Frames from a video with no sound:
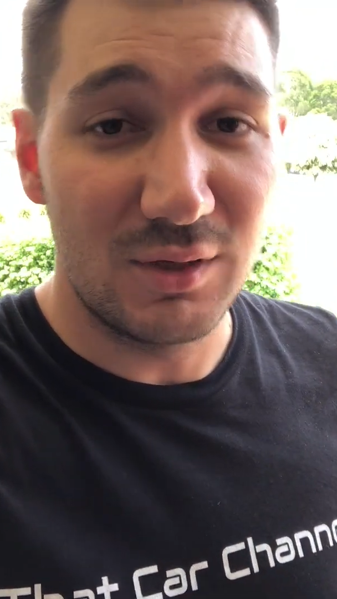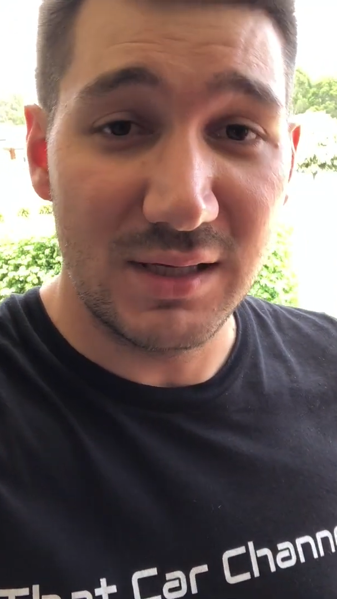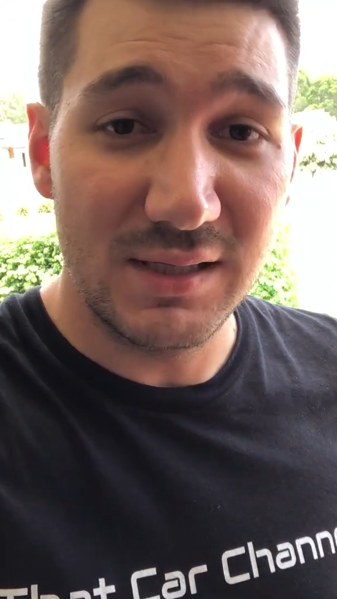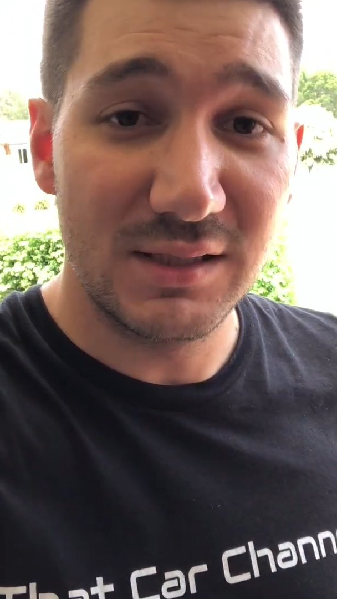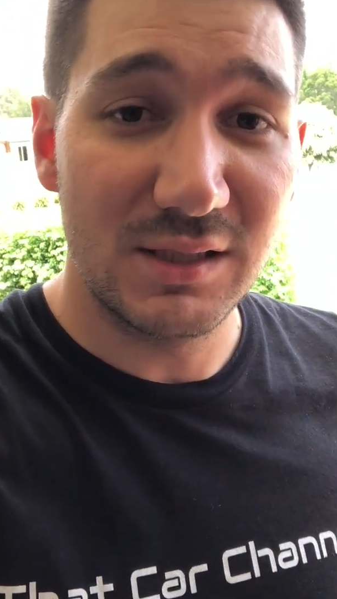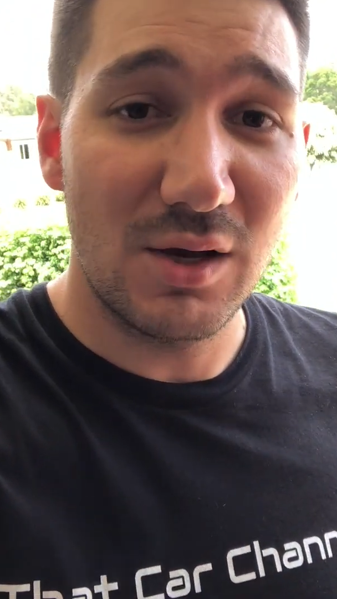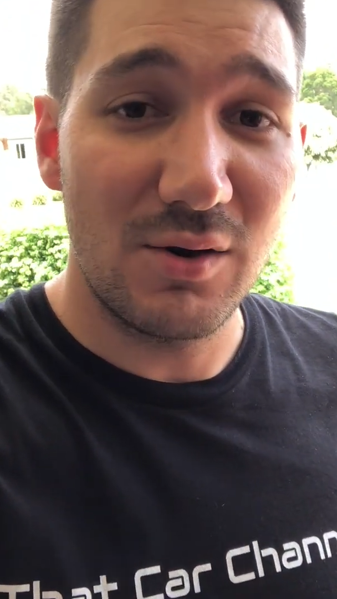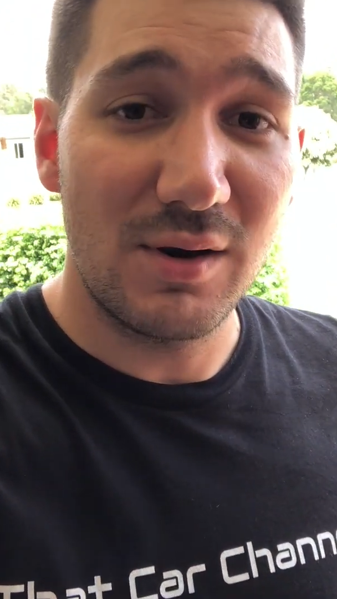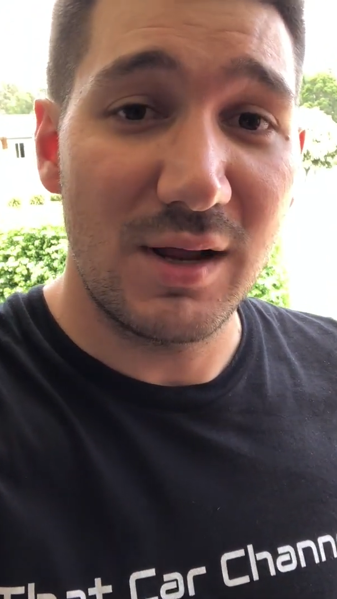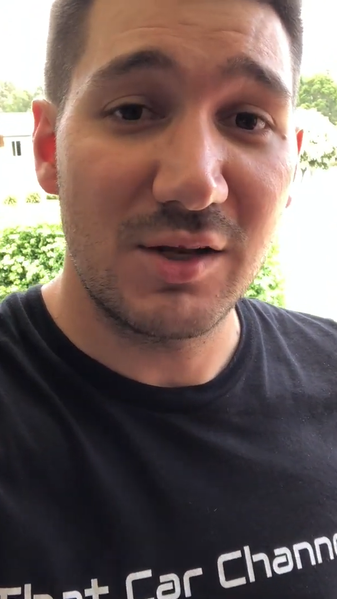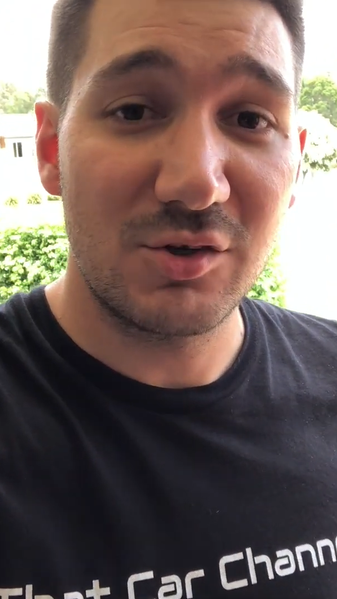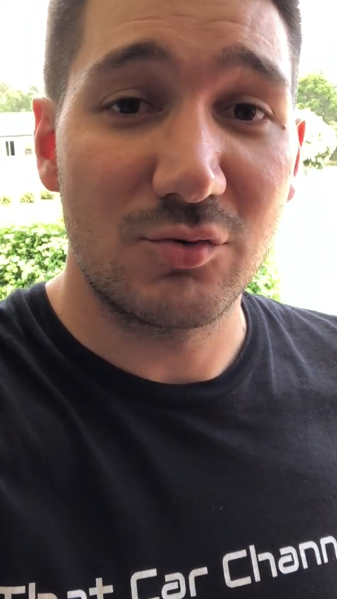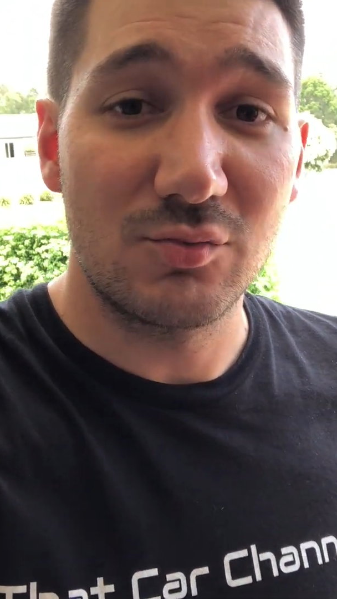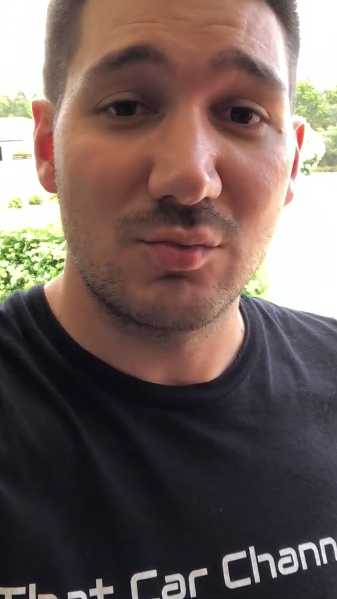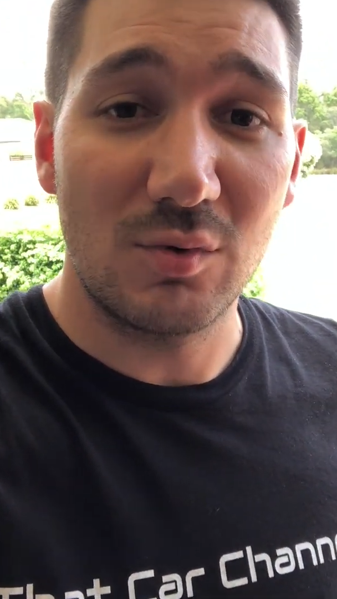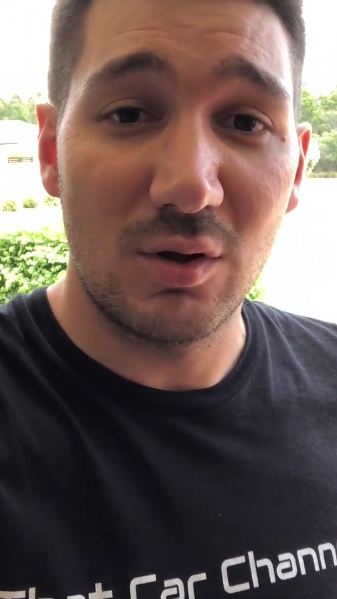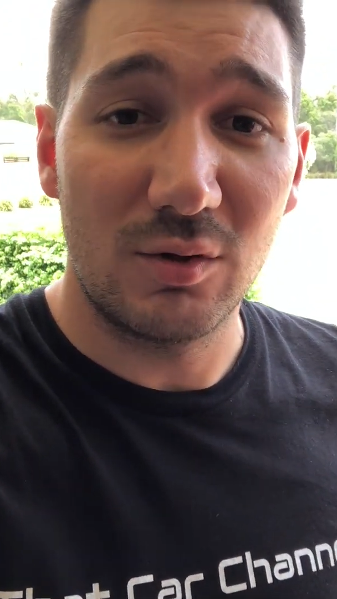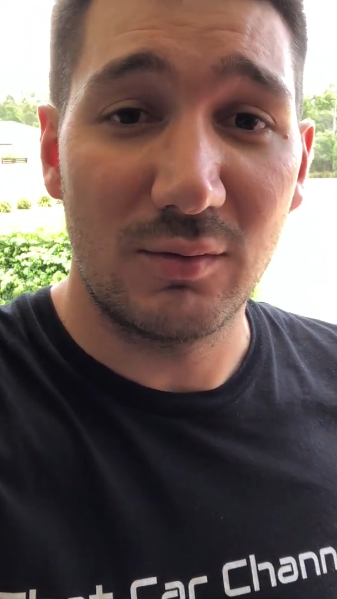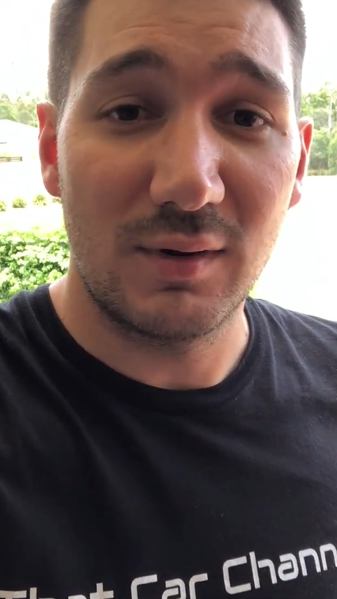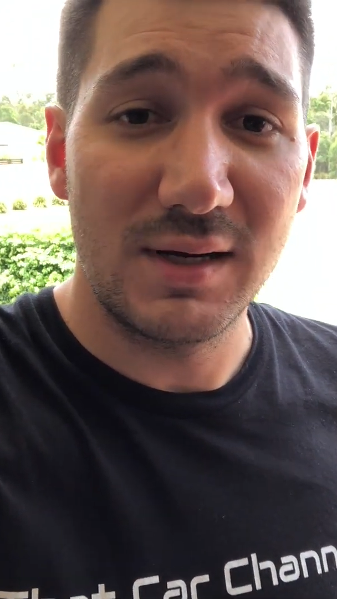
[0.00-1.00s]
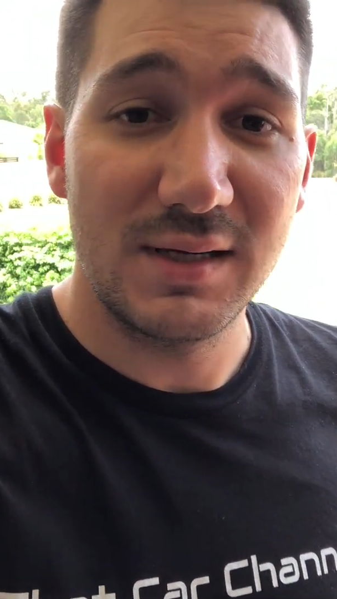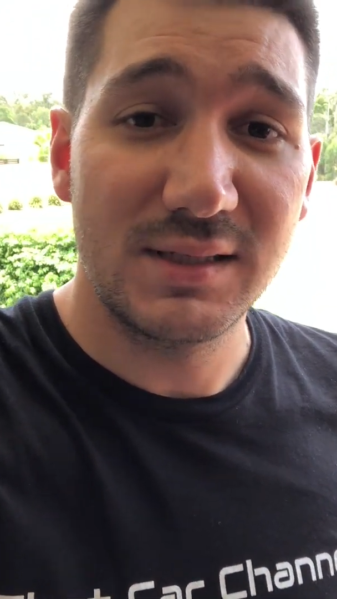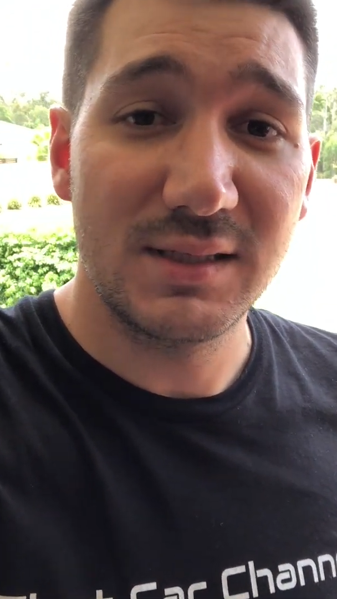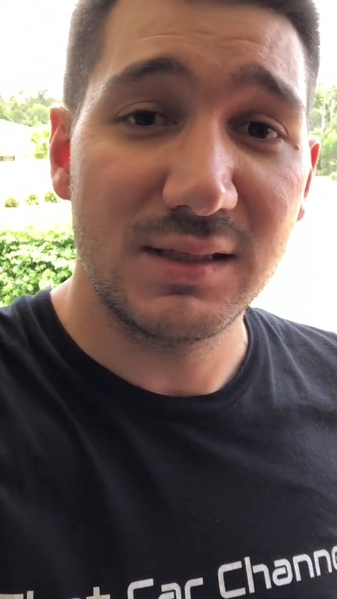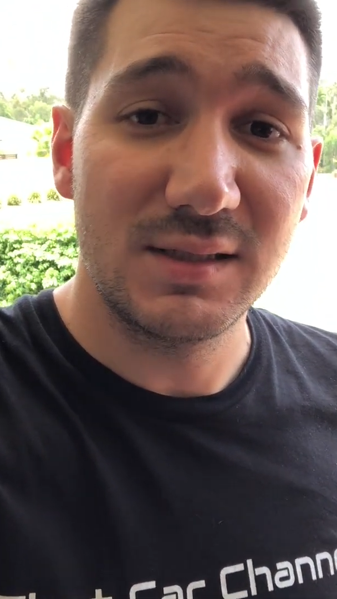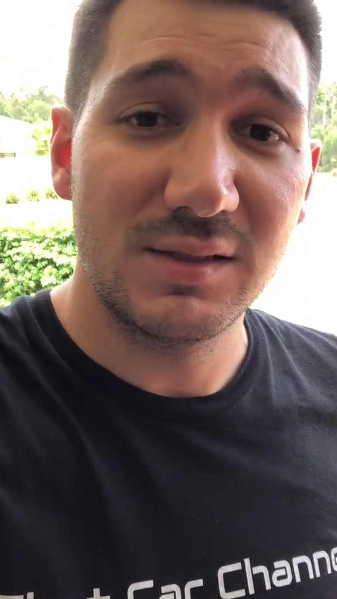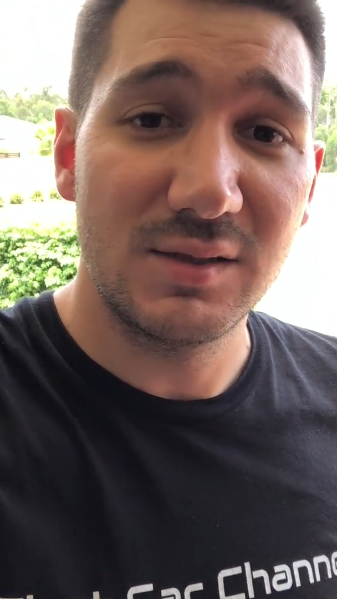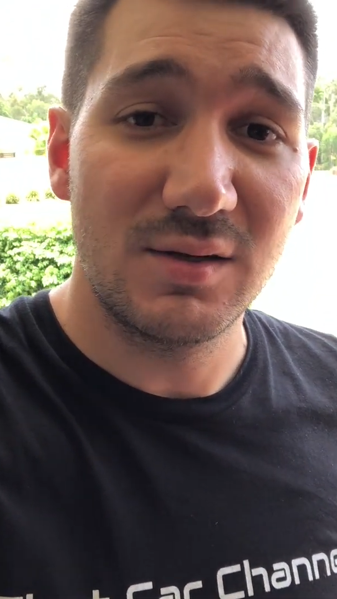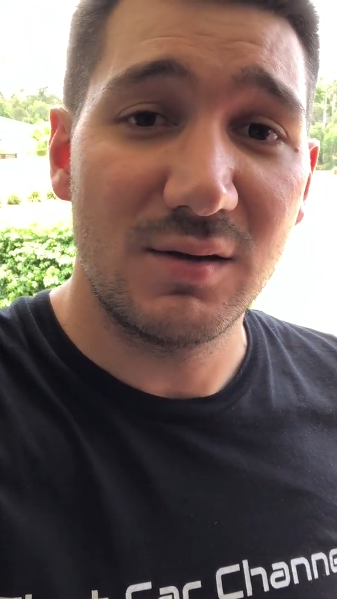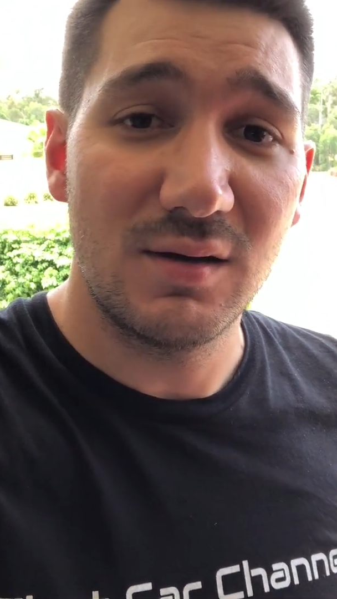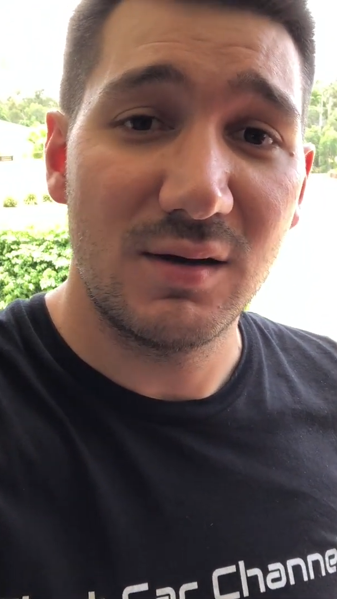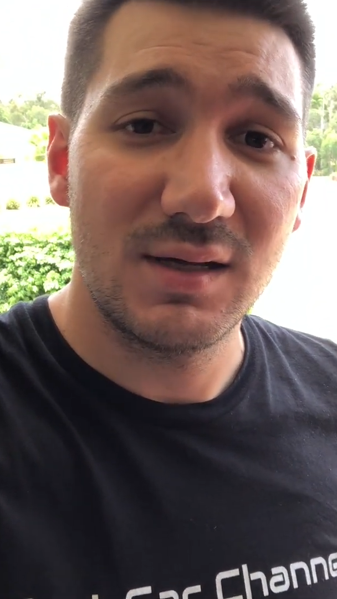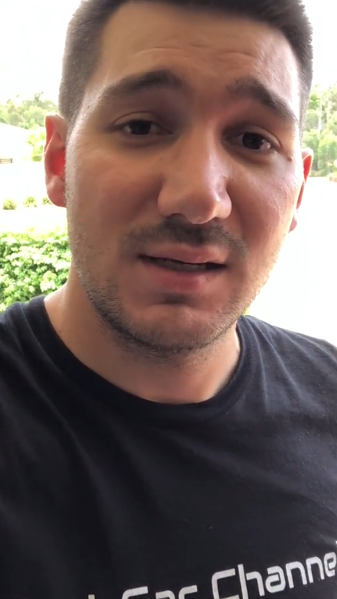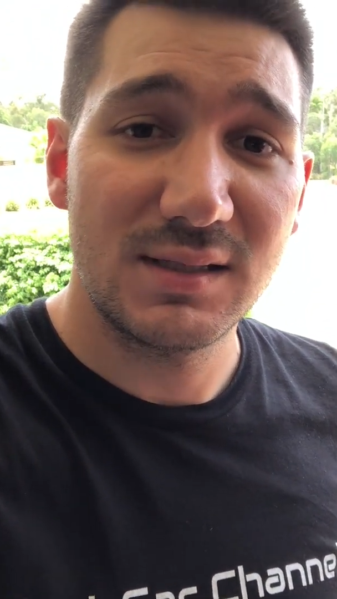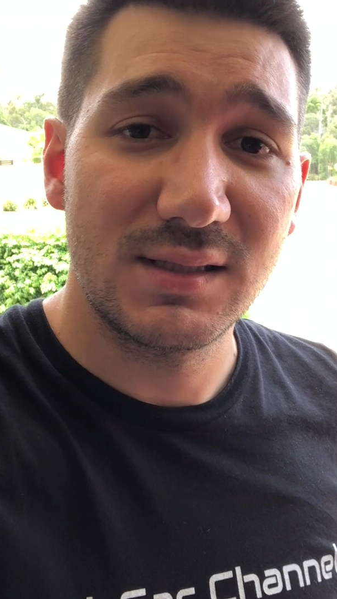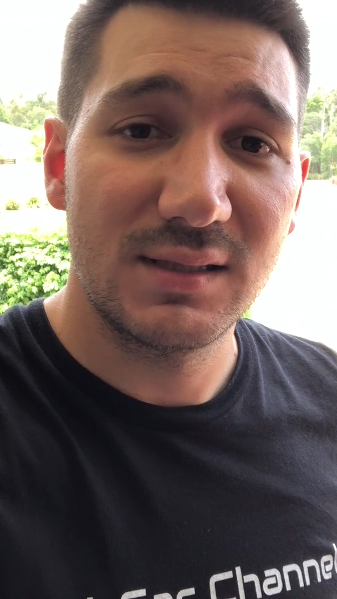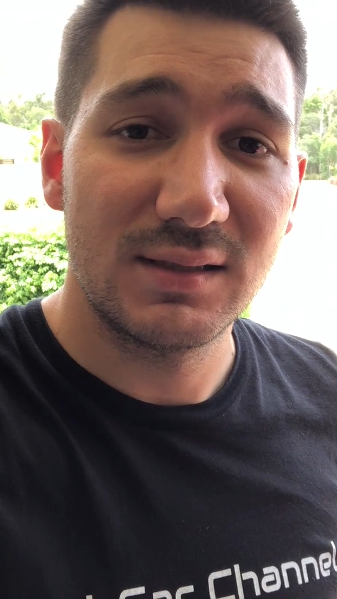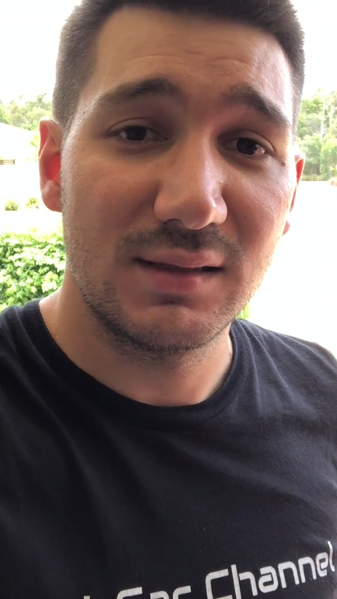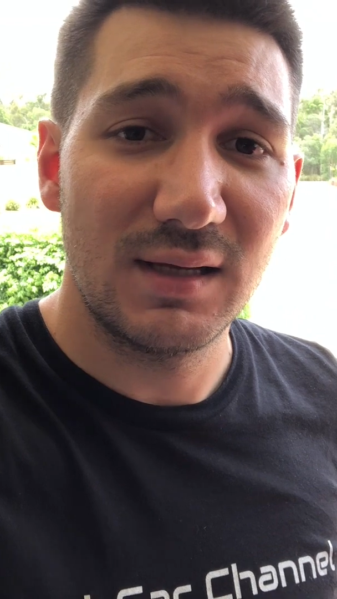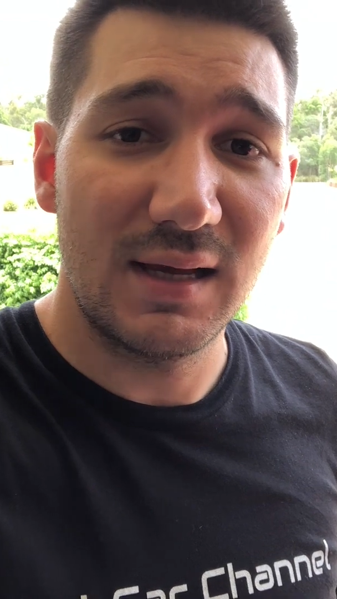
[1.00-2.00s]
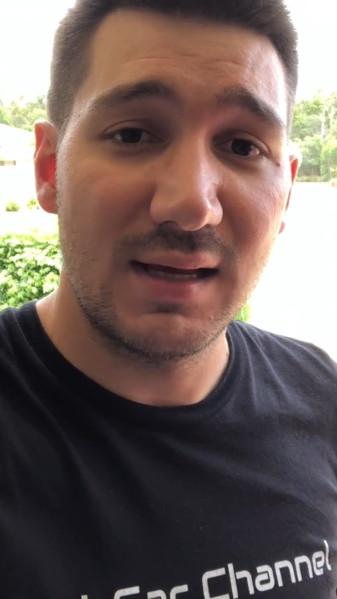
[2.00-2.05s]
he's going out to roll racing tonight,